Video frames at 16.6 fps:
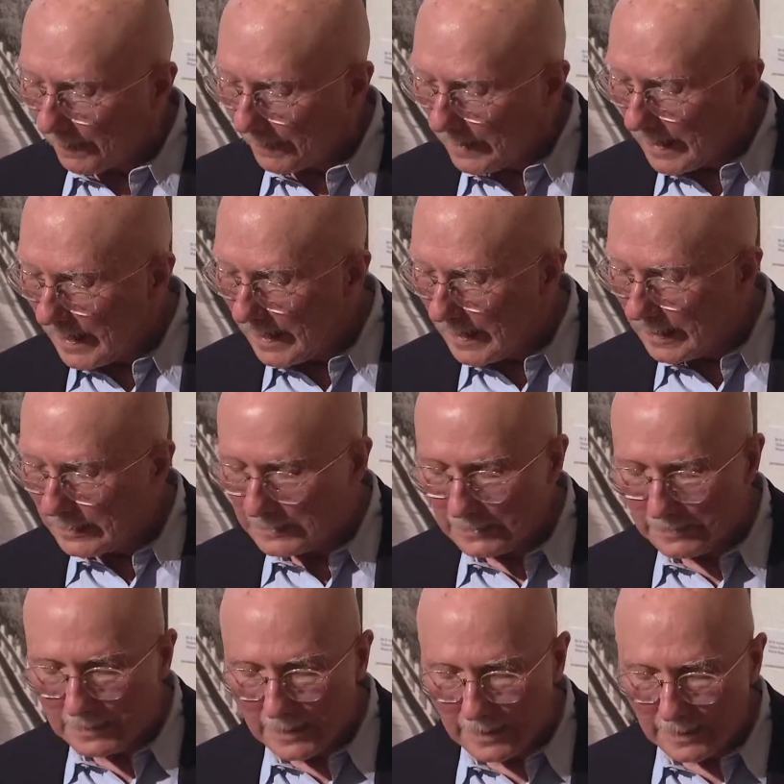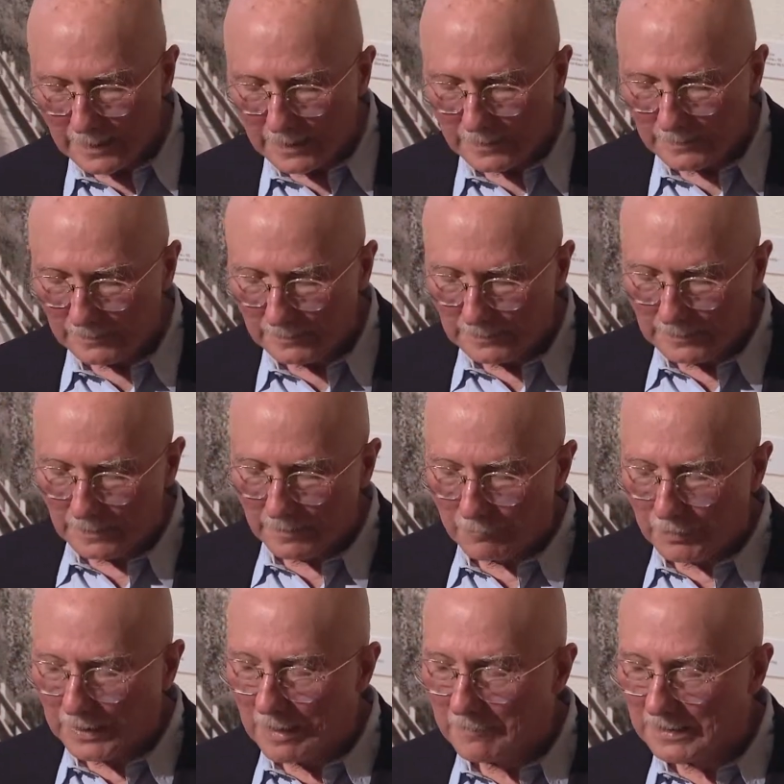and uh, are
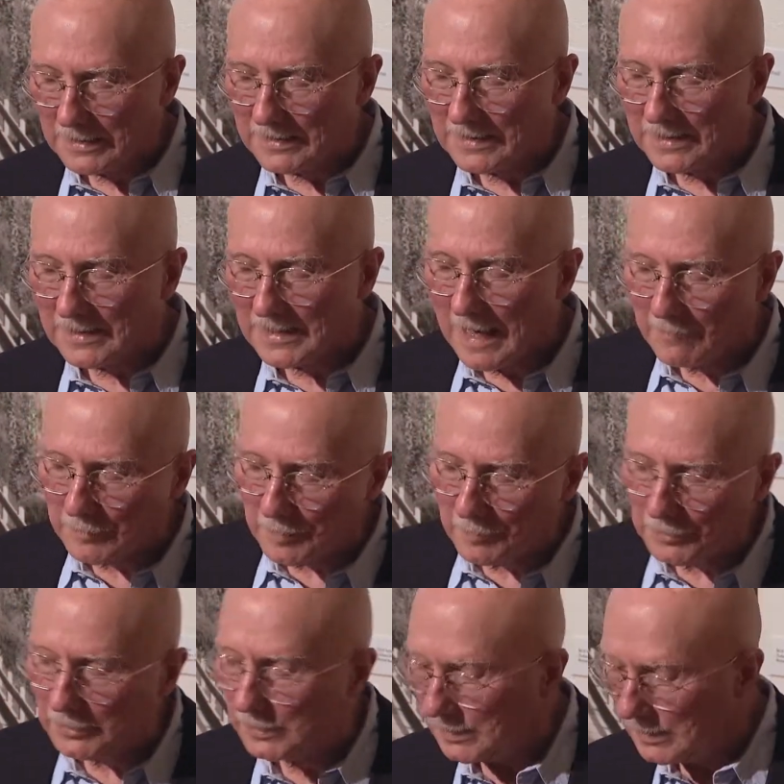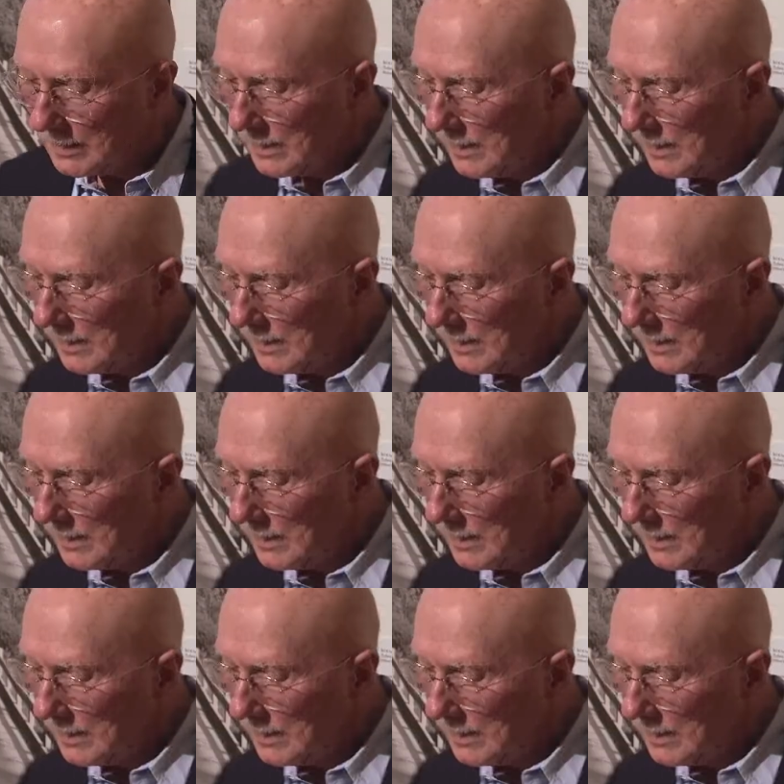becoming susceptible